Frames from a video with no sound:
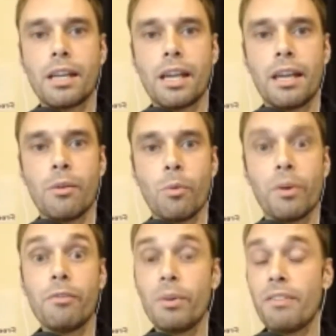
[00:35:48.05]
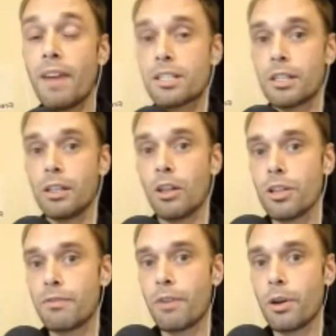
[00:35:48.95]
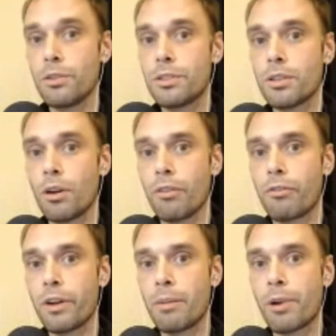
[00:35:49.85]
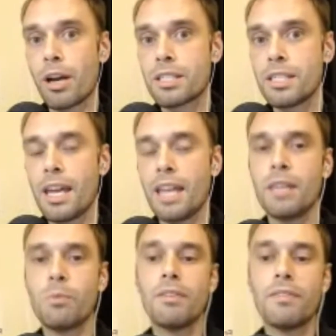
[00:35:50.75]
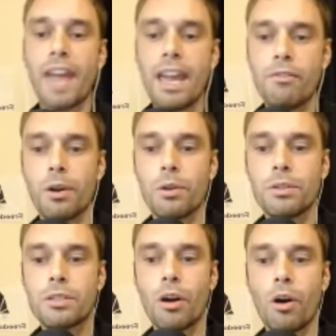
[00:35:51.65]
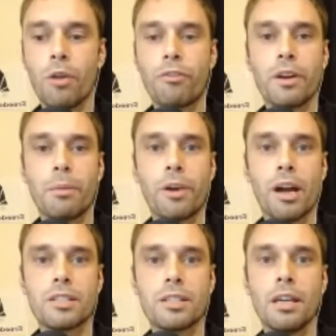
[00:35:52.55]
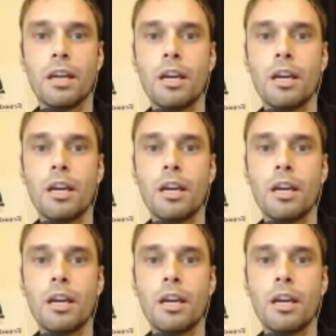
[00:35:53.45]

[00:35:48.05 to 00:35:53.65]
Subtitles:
And we've actually lost votes on FreedomProxy, and then we've gained votes on FreedomProxy